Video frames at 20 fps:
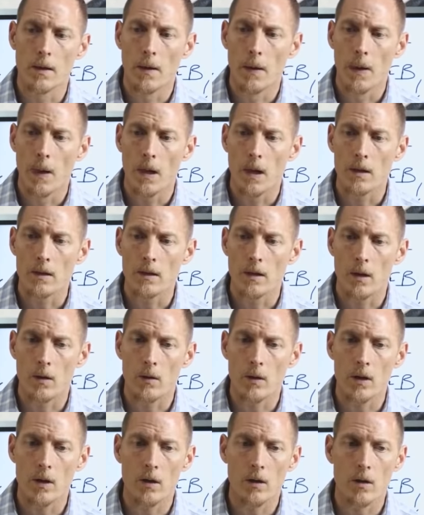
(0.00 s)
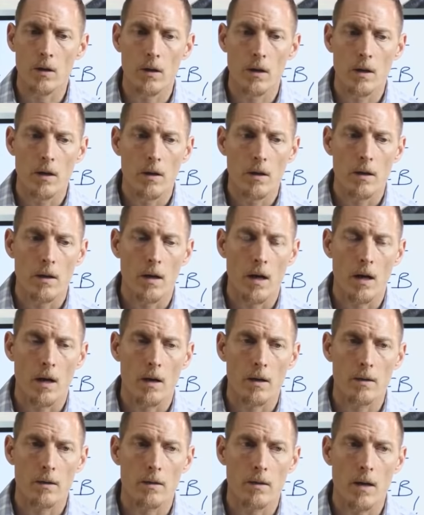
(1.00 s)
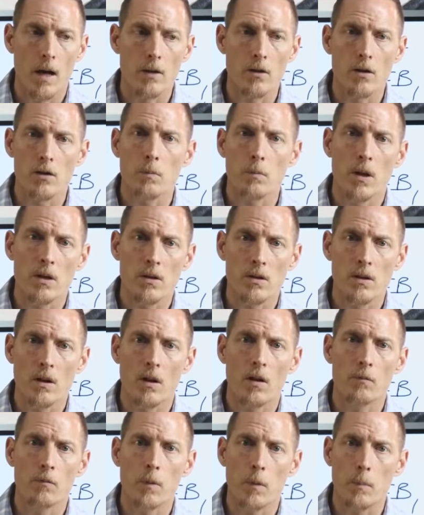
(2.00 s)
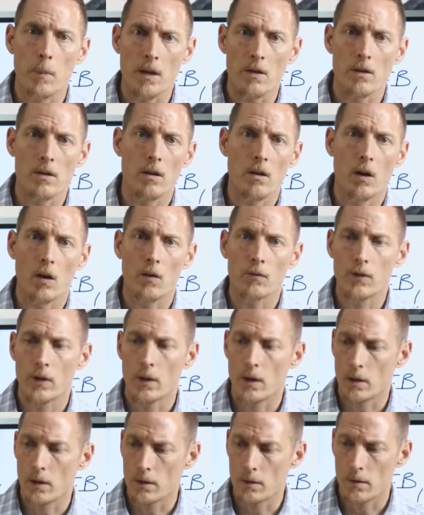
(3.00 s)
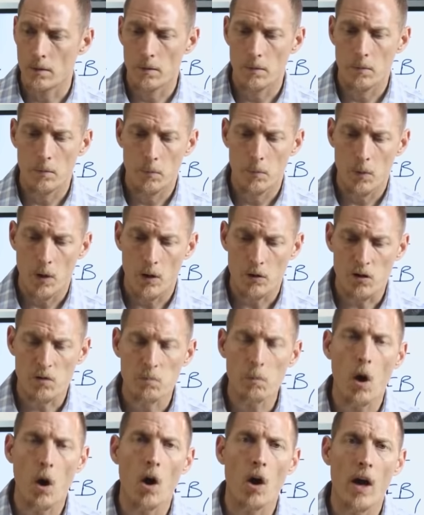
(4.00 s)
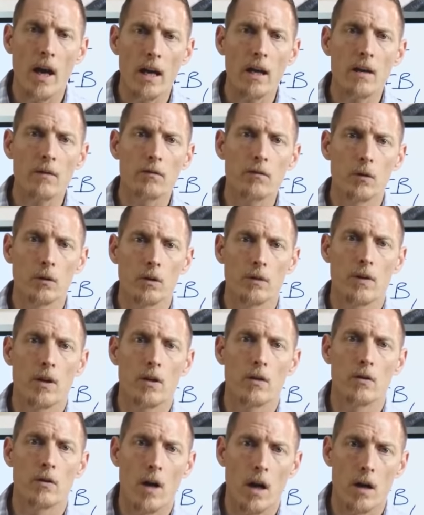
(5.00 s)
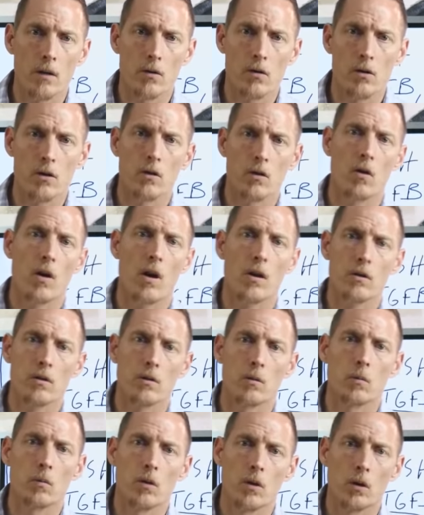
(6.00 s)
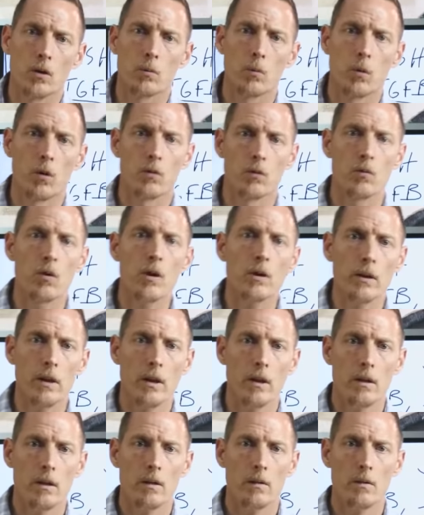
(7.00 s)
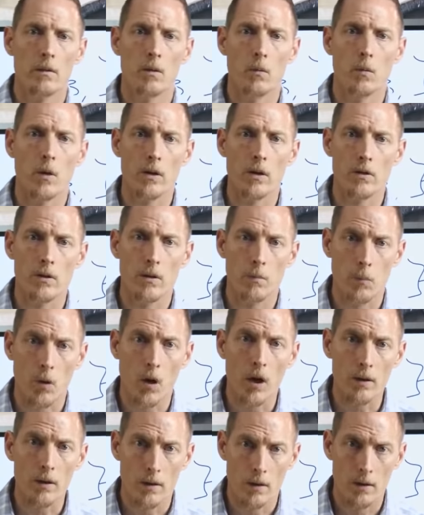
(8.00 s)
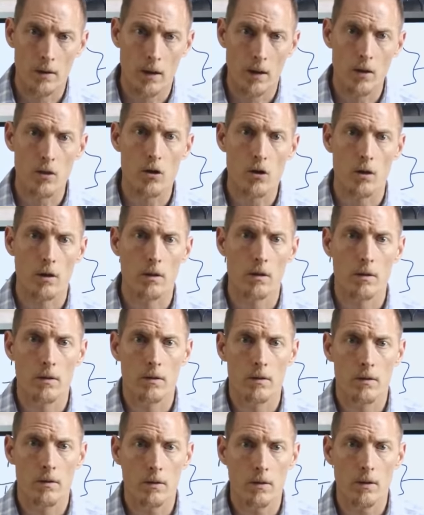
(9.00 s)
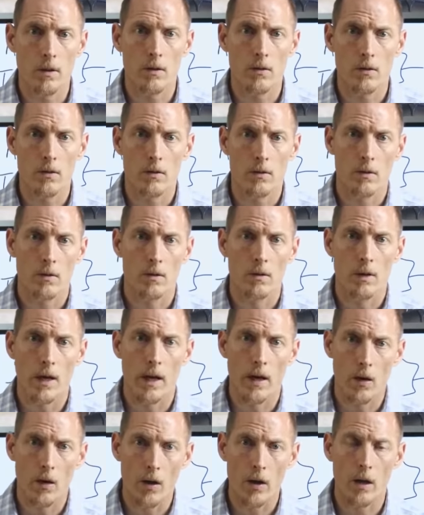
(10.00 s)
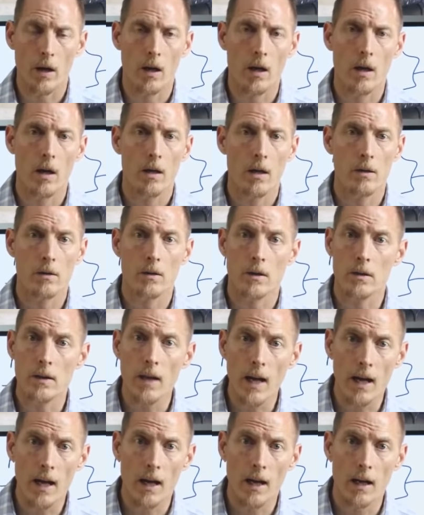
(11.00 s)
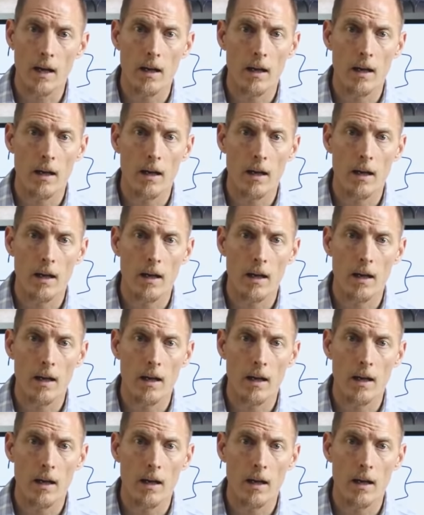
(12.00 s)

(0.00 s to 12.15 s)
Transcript: you know, here, uh, not just myself, but myself and a, a, small handful of other doctors across the world were really the ones that brought the attention to this area. And today,